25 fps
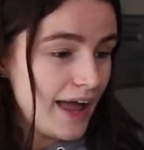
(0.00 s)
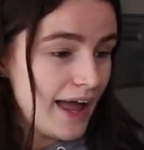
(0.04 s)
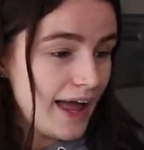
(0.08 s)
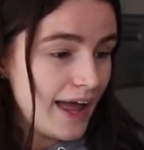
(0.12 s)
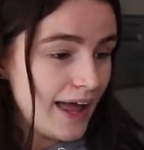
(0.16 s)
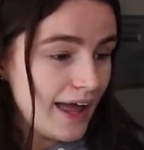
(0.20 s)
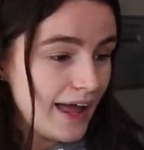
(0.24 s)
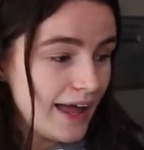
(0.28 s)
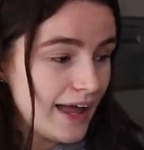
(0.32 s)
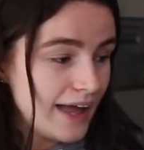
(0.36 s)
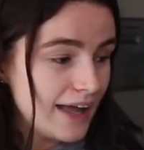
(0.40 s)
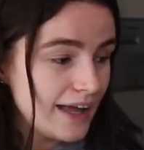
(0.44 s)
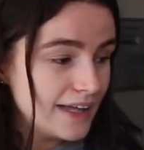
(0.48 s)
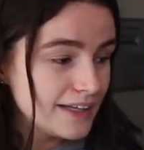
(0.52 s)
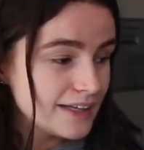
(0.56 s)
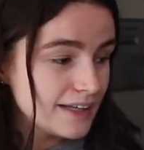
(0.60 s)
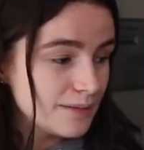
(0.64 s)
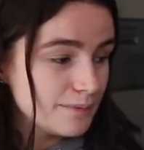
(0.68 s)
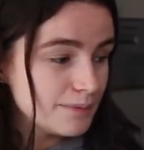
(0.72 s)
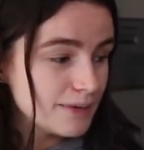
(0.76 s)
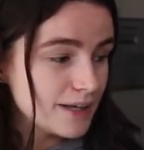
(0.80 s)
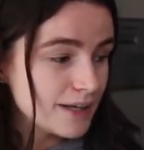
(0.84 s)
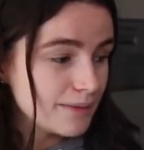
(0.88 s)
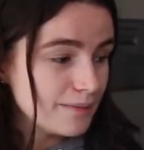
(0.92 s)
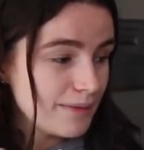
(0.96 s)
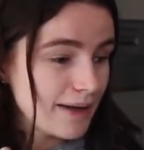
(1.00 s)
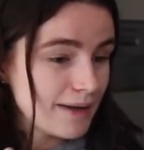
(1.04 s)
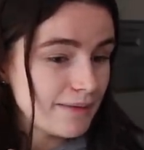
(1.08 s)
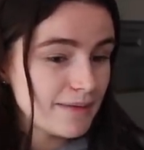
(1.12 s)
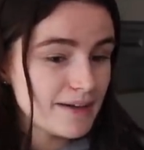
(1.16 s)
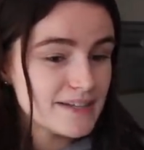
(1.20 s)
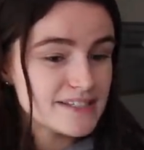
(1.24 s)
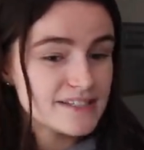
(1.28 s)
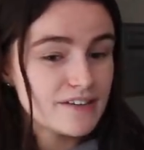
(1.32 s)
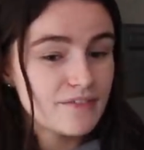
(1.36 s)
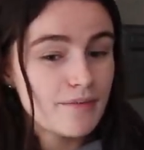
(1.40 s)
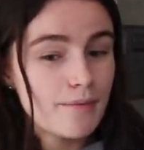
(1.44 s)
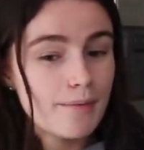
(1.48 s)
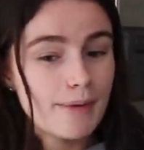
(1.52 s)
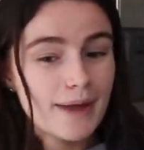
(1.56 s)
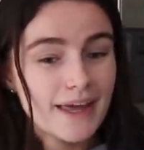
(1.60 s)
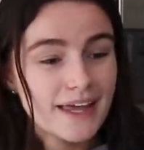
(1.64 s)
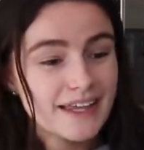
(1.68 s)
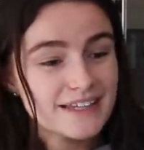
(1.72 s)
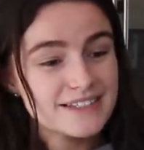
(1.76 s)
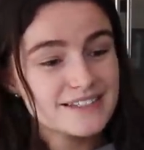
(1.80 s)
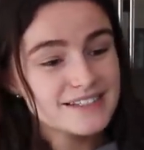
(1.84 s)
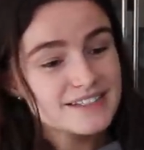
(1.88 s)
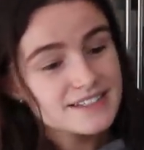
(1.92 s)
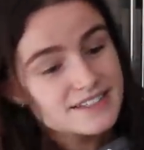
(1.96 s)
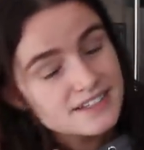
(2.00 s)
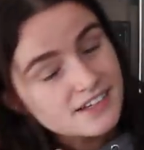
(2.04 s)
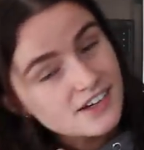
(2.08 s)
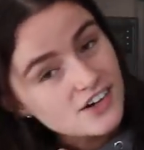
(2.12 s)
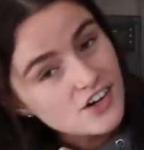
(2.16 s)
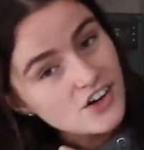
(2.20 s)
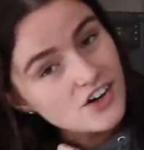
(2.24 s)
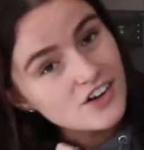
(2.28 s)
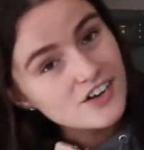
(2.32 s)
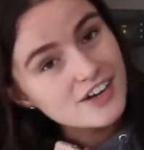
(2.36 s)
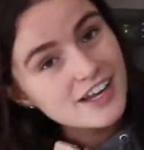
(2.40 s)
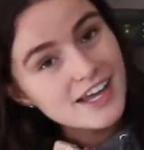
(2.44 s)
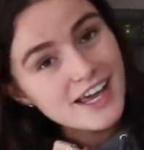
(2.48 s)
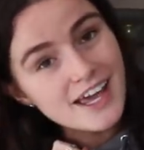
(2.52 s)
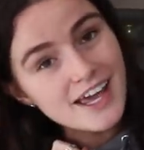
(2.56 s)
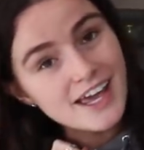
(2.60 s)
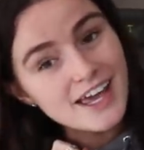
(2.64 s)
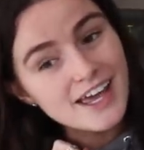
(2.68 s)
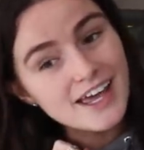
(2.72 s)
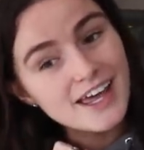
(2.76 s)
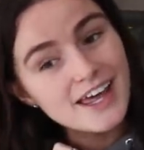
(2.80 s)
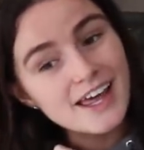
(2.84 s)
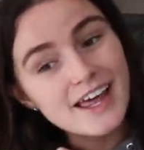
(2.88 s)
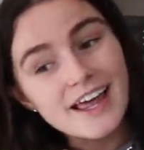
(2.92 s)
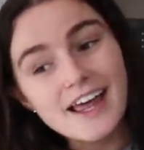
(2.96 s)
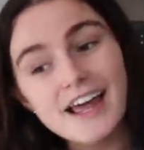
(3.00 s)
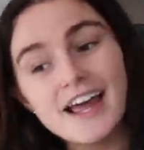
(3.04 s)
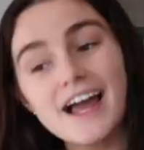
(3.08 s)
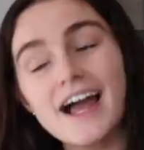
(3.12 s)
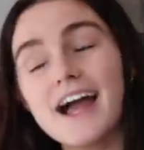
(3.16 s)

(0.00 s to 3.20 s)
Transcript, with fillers: And I'm gonna make myself a bacon sarnie